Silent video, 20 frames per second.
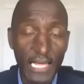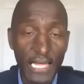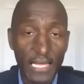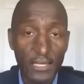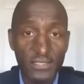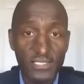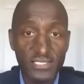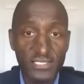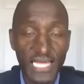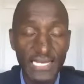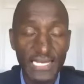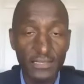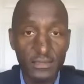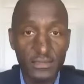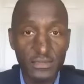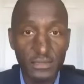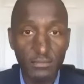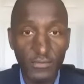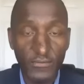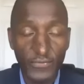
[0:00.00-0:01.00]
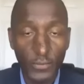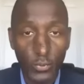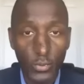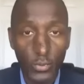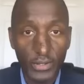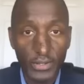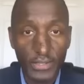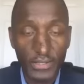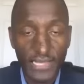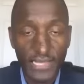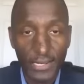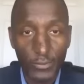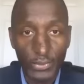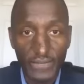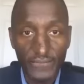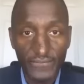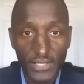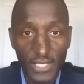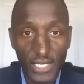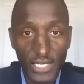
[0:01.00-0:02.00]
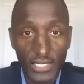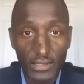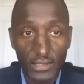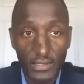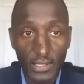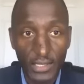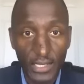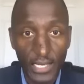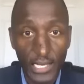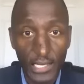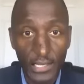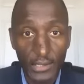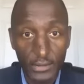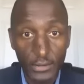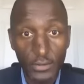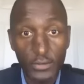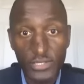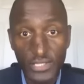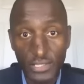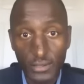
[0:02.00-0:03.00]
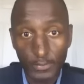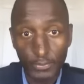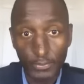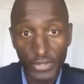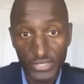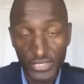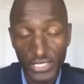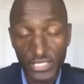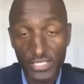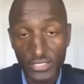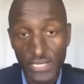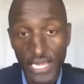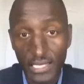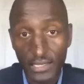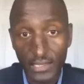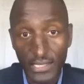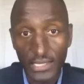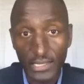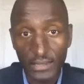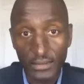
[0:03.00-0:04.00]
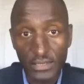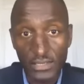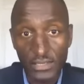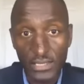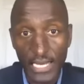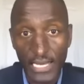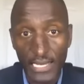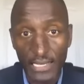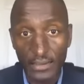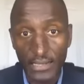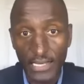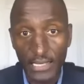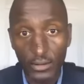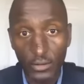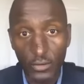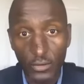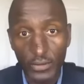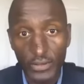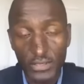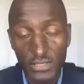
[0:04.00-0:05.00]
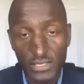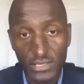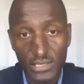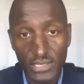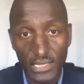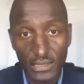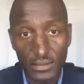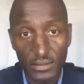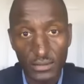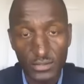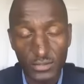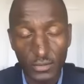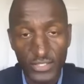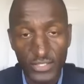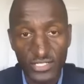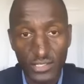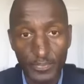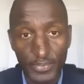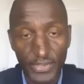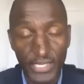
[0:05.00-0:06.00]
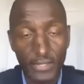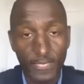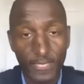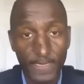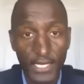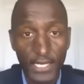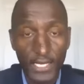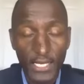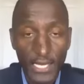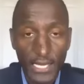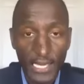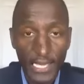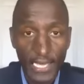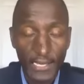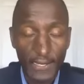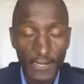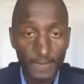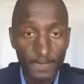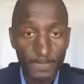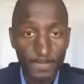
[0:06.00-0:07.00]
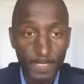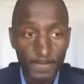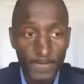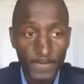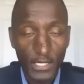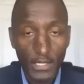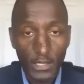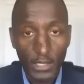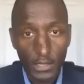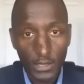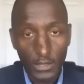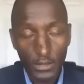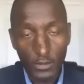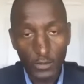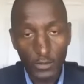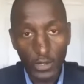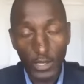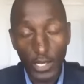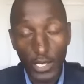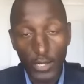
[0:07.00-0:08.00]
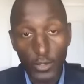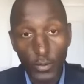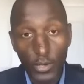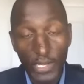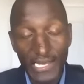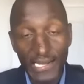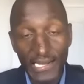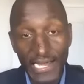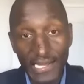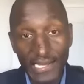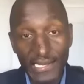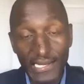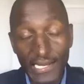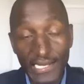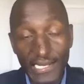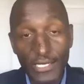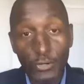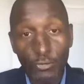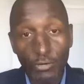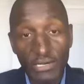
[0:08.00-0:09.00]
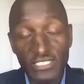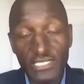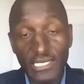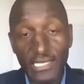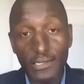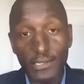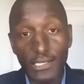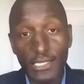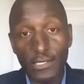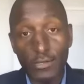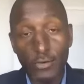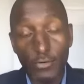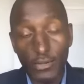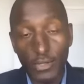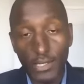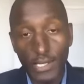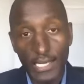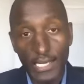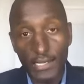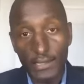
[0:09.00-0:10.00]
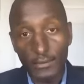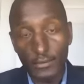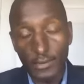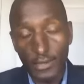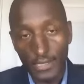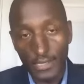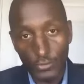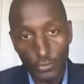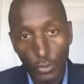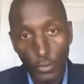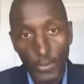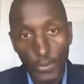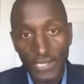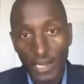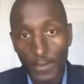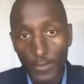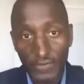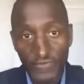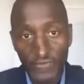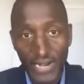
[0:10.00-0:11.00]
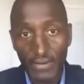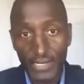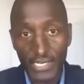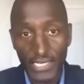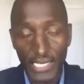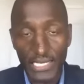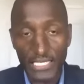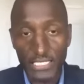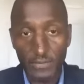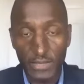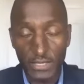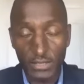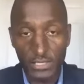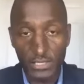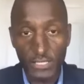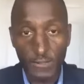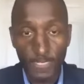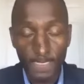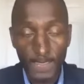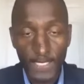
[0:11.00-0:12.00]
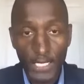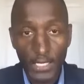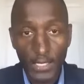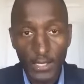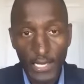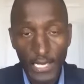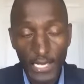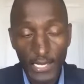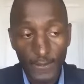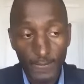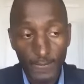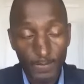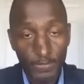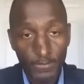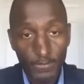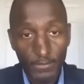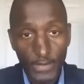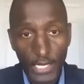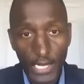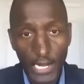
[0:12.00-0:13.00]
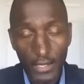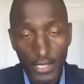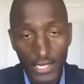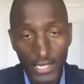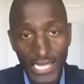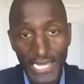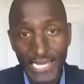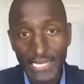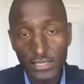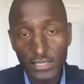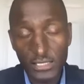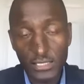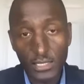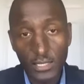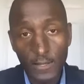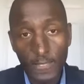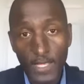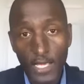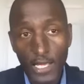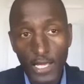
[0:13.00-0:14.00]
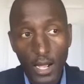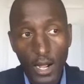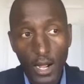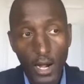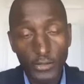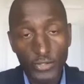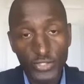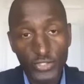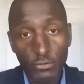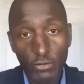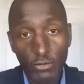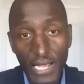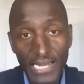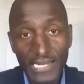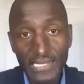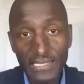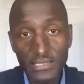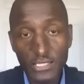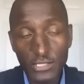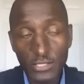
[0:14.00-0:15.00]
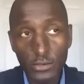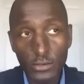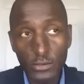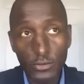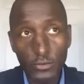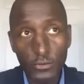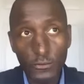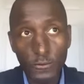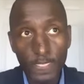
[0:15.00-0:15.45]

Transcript: cite some of the work that we've done using precision analytics, and then Lawrence can certainly jump in. In an increasingly in a growing number of our engagements, our clients are trying to